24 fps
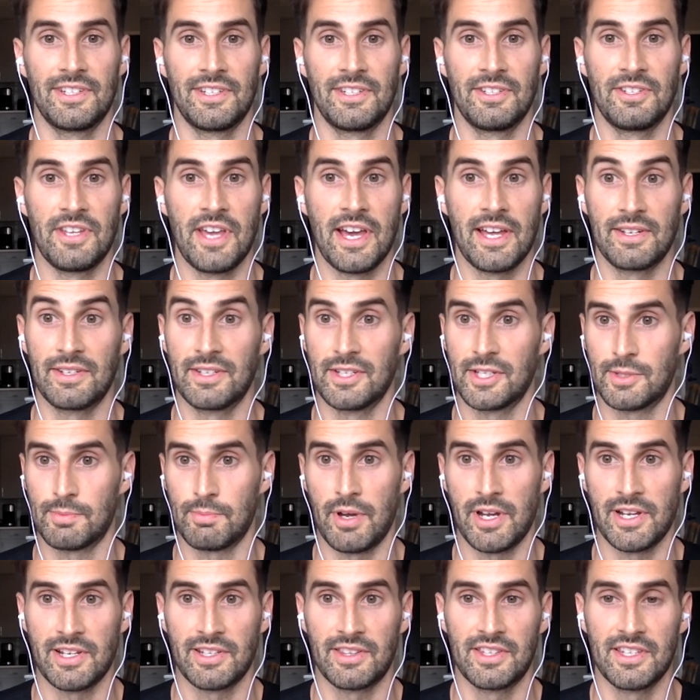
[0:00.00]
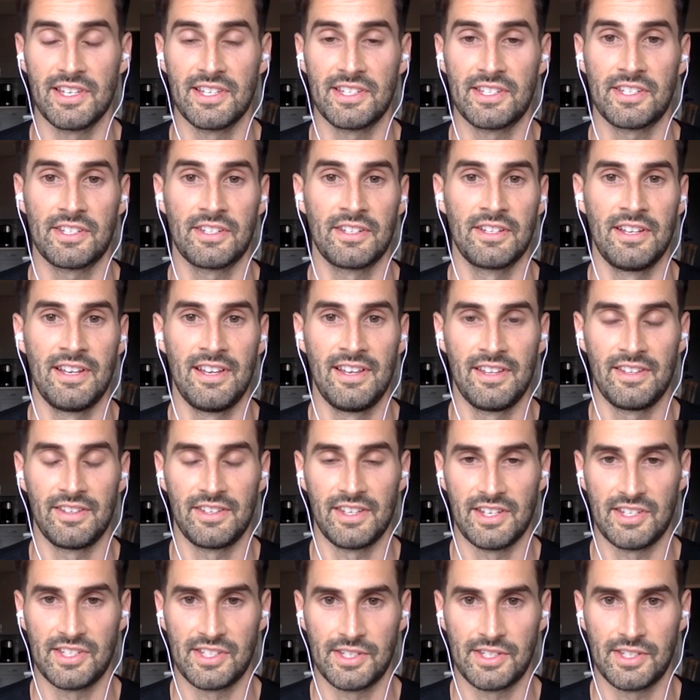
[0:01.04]
and yet despite this,
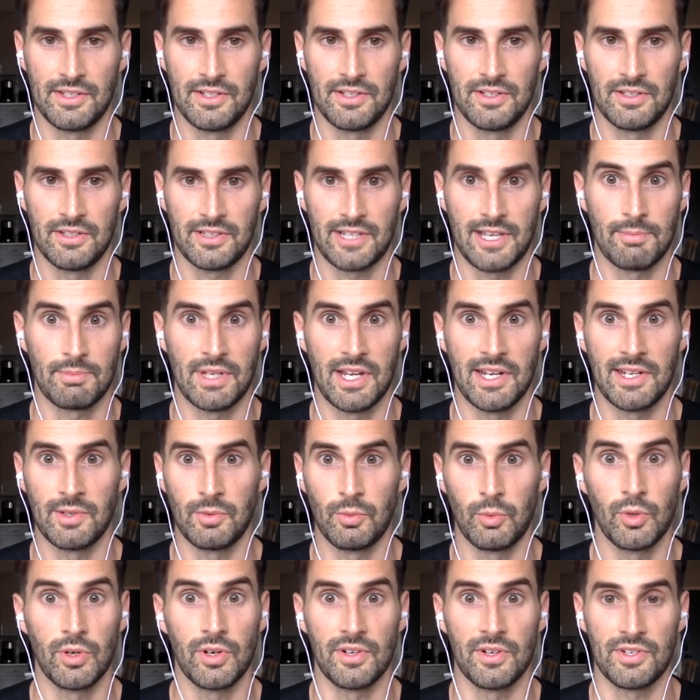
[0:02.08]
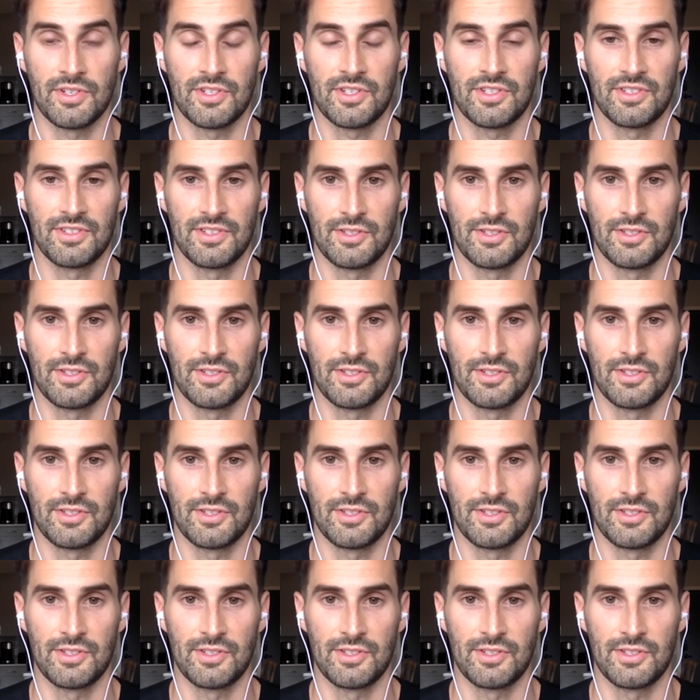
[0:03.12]
they still kept getting worse.